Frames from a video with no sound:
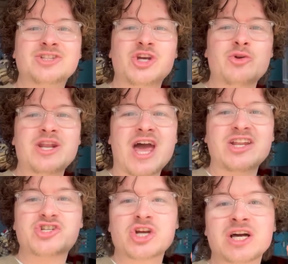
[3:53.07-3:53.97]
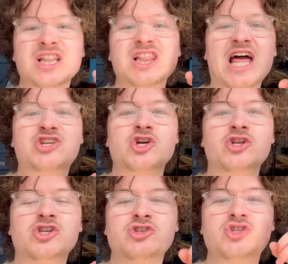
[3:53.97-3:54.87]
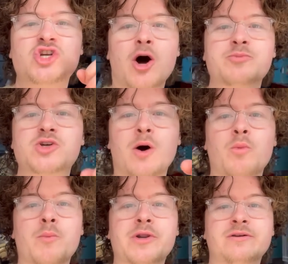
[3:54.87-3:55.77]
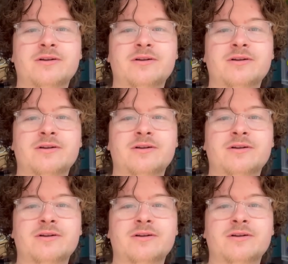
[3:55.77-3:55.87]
Judi Dench, legend, top woman.